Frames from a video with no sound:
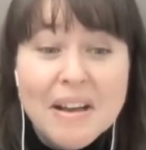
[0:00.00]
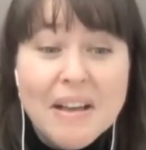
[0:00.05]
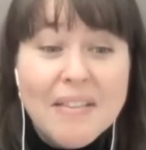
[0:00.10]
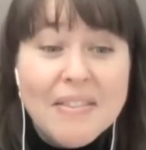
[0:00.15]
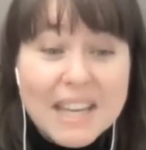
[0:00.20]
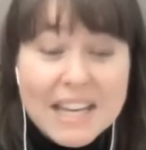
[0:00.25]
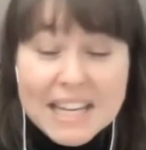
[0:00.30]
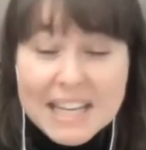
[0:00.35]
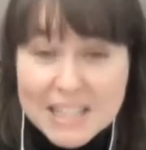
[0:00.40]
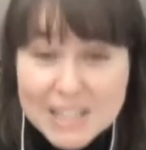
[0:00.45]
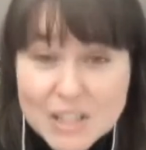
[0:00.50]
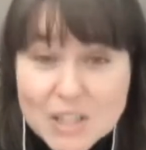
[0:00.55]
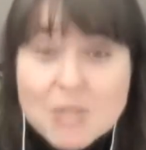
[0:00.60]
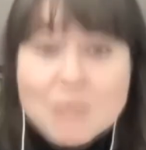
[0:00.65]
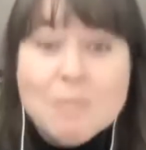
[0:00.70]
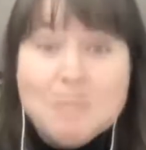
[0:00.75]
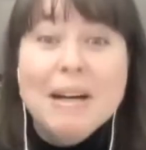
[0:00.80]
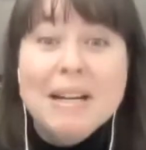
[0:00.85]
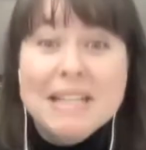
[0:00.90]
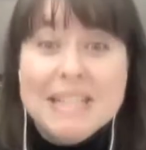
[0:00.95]
They can
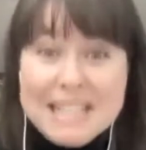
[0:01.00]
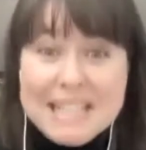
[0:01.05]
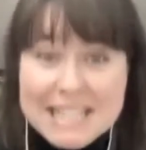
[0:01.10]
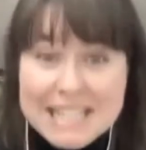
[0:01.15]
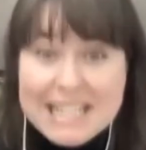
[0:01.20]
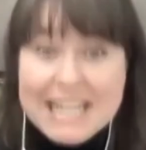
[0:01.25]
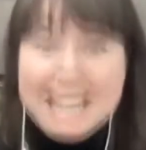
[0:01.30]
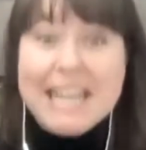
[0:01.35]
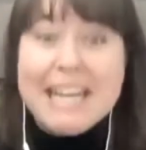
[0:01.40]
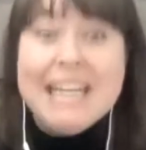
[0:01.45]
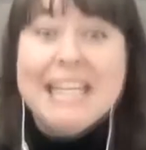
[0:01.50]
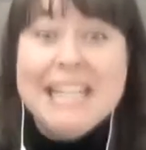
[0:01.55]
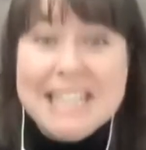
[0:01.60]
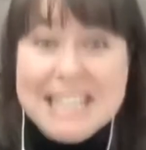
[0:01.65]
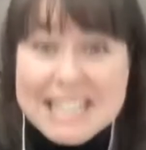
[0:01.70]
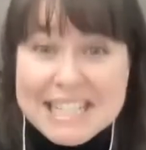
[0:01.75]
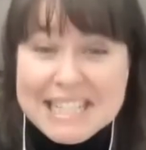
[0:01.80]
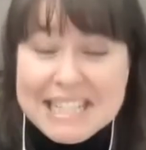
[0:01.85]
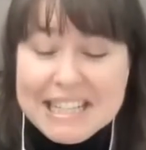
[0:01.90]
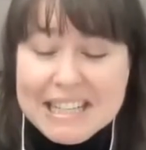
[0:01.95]

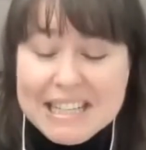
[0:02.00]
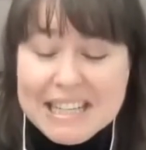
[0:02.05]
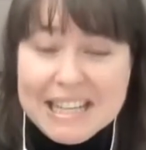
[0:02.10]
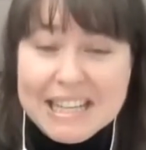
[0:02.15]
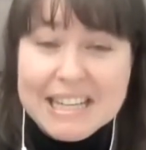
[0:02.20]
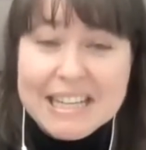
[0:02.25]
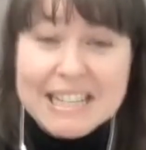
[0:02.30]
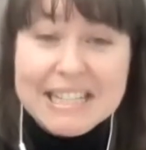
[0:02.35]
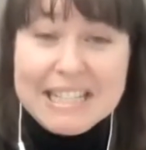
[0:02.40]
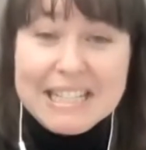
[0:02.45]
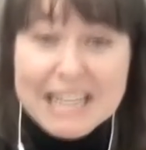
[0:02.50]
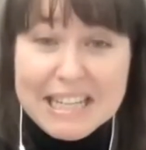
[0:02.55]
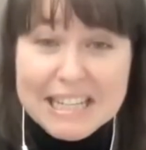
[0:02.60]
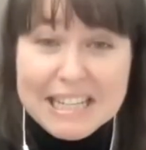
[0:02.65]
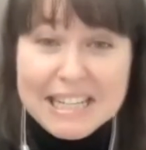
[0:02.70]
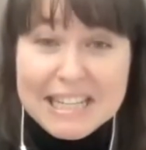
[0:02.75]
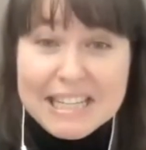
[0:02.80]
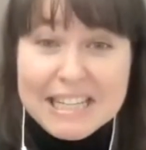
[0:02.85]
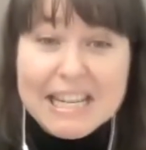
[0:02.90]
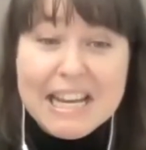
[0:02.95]
spontaneously get
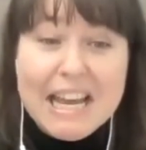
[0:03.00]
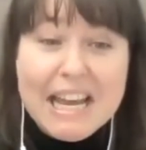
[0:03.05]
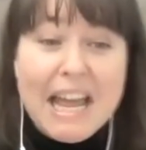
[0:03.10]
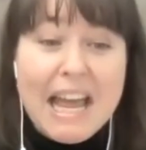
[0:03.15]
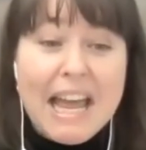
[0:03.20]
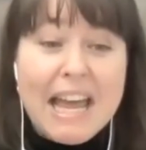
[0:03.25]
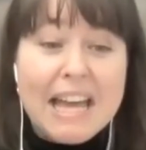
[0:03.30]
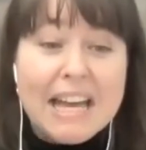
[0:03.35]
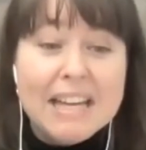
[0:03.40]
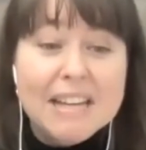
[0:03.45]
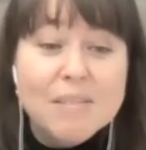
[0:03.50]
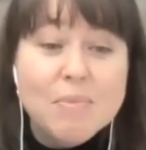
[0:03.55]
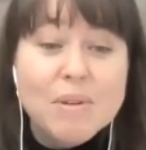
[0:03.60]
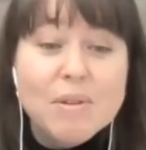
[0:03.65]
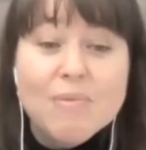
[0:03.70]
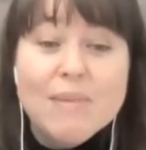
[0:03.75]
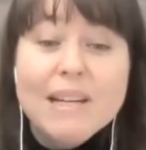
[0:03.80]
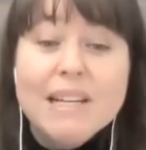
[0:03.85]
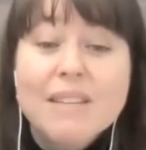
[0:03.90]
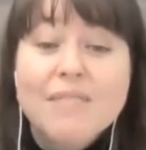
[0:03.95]
excited and be
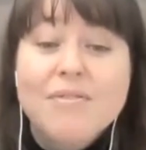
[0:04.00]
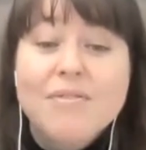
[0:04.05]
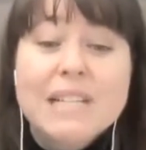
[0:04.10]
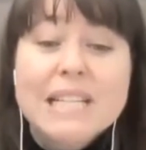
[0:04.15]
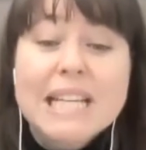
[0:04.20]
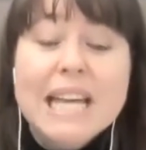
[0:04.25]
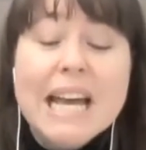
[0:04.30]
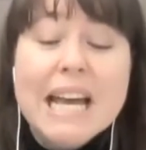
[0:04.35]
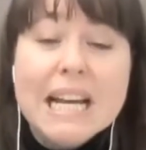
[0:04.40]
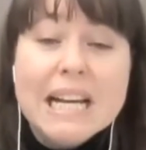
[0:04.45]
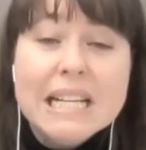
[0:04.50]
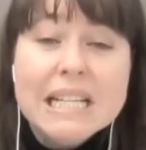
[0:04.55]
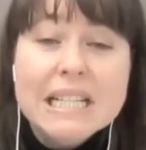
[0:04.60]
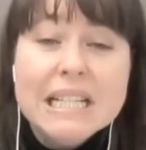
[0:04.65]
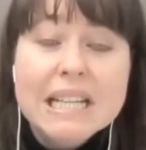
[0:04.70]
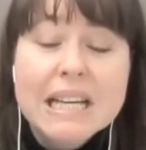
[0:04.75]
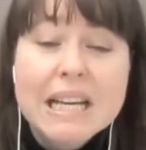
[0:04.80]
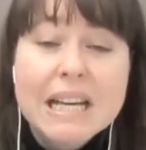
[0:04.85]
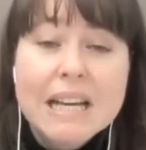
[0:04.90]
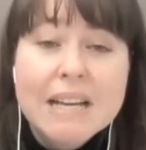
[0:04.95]
ready for
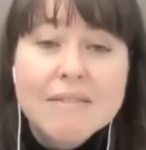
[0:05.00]
sex.